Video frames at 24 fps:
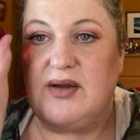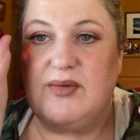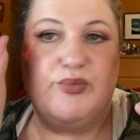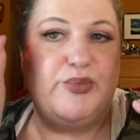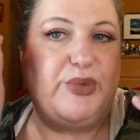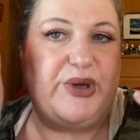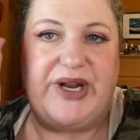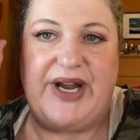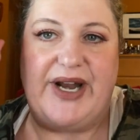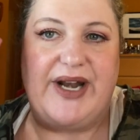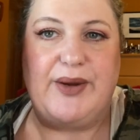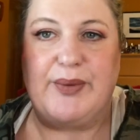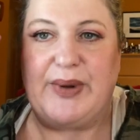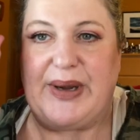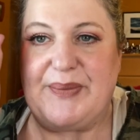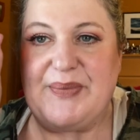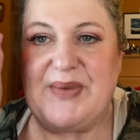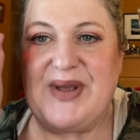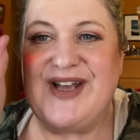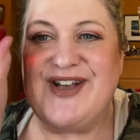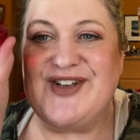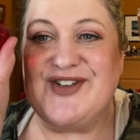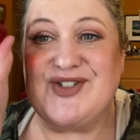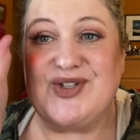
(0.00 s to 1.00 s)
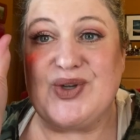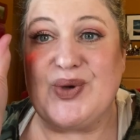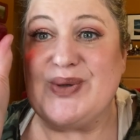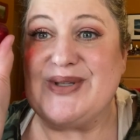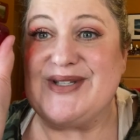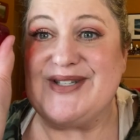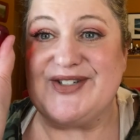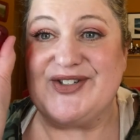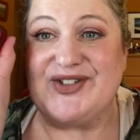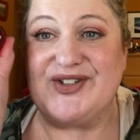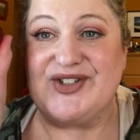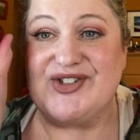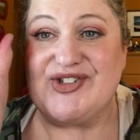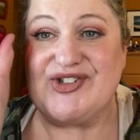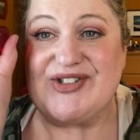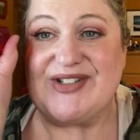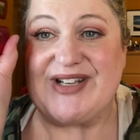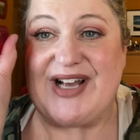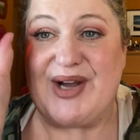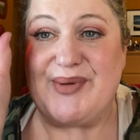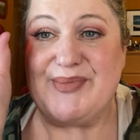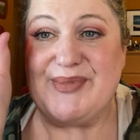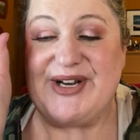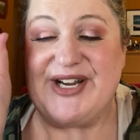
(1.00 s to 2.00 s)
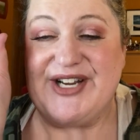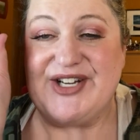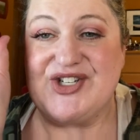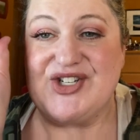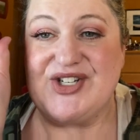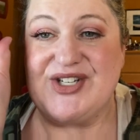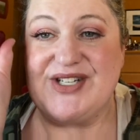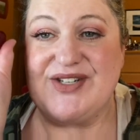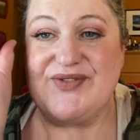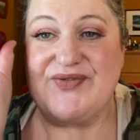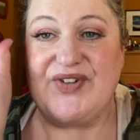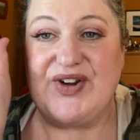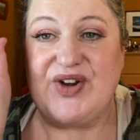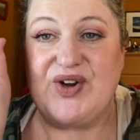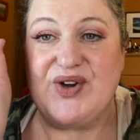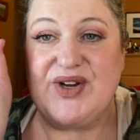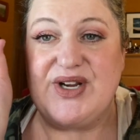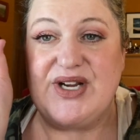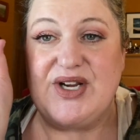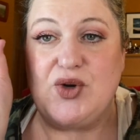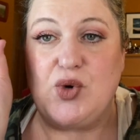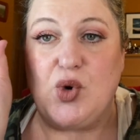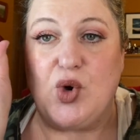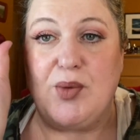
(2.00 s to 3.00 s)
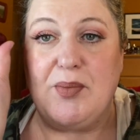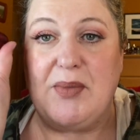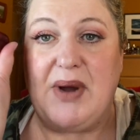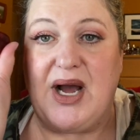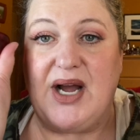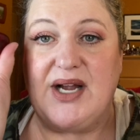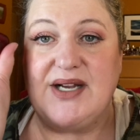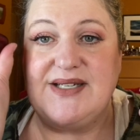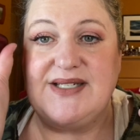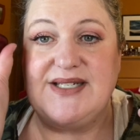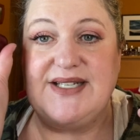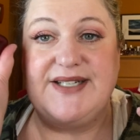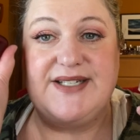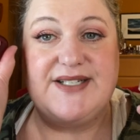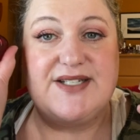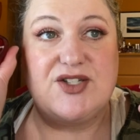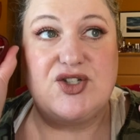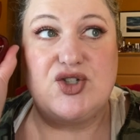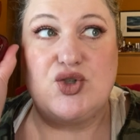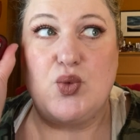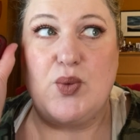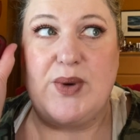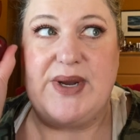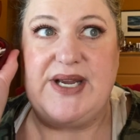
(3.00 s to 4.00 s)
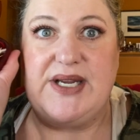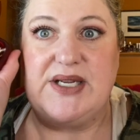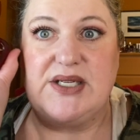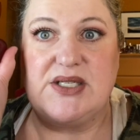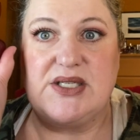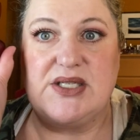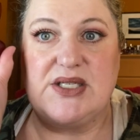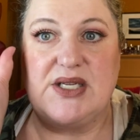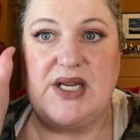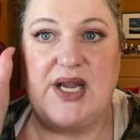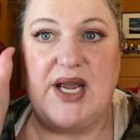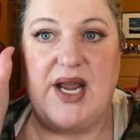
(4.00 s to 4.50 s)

But anyway, so it's a delicious combination, very gourmandy, sweet,